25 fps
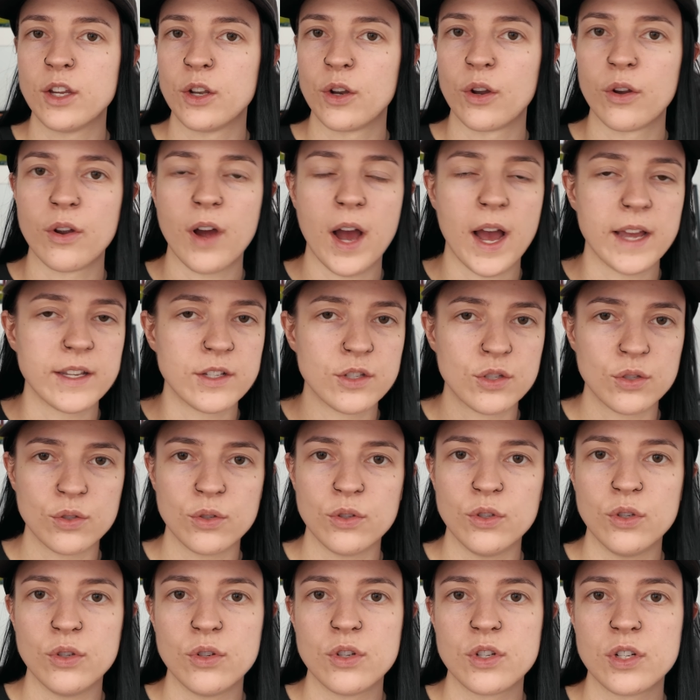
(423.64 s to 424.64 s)
you know, I do
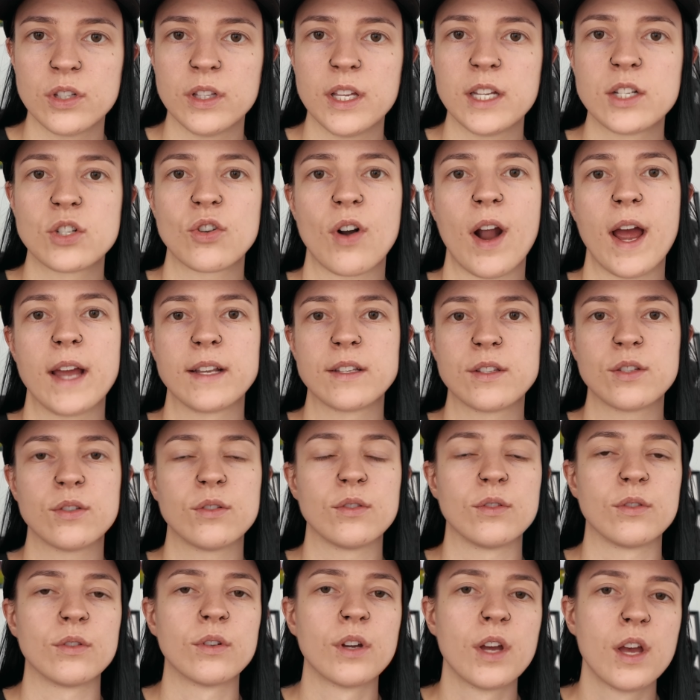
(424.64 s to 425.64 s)
usually try
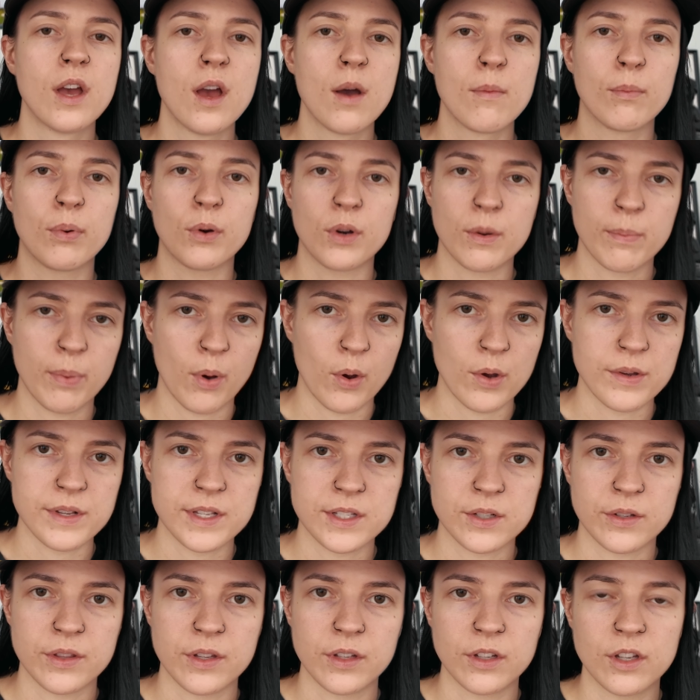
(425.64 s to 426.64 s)
to put a
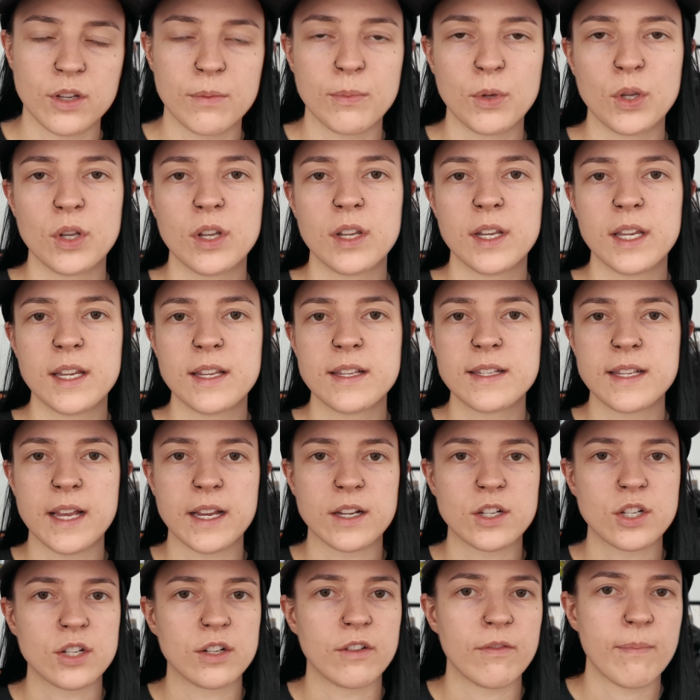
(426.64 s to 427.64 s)
post on the community
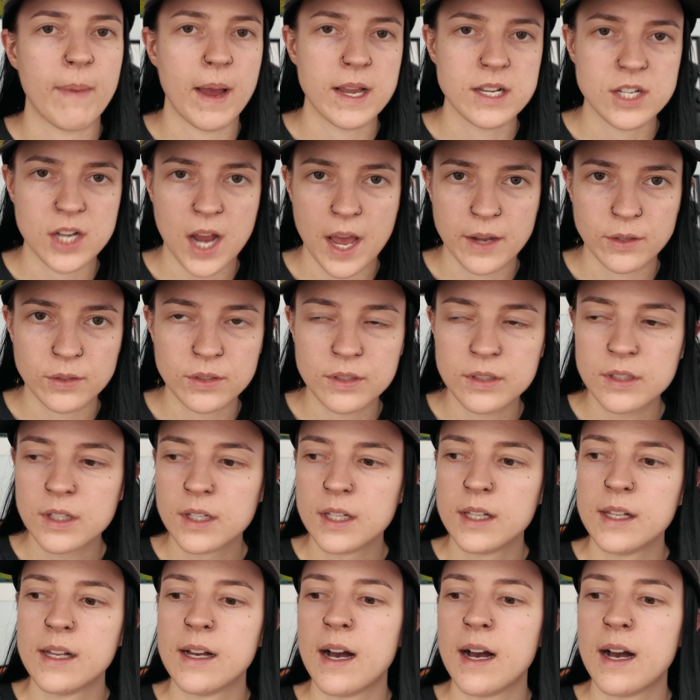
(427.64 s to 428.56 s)
section of my channel,